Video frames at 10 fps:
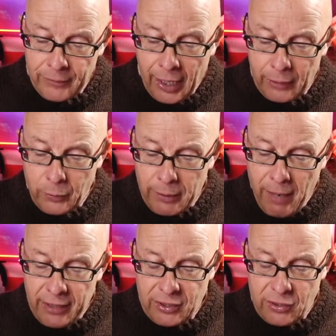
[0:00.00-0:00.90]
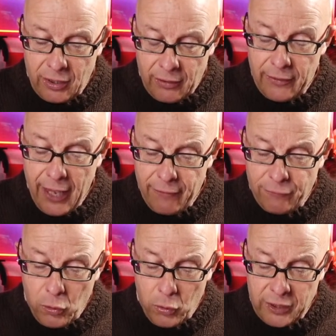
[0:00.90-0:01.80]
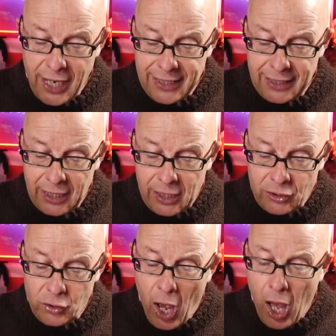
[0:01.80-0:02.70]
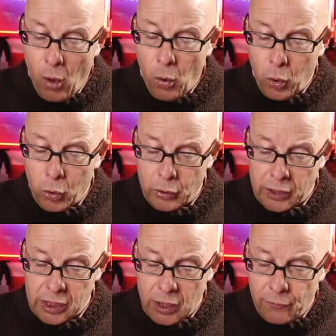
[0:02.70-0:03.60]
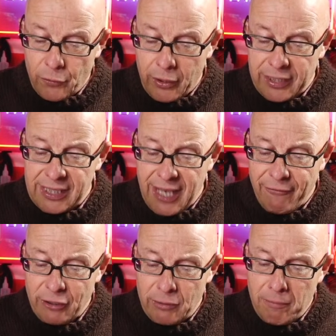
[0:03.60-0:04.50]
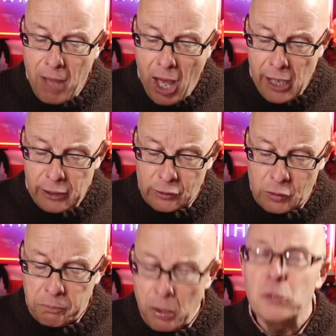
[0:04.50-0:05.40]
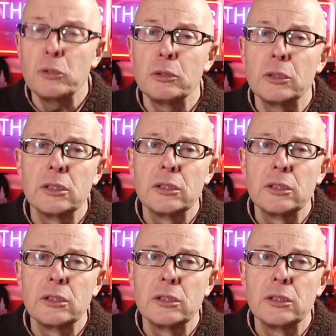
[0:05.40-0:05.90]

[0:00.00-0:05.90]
and we must therefore take to our oars for a 7 miles pull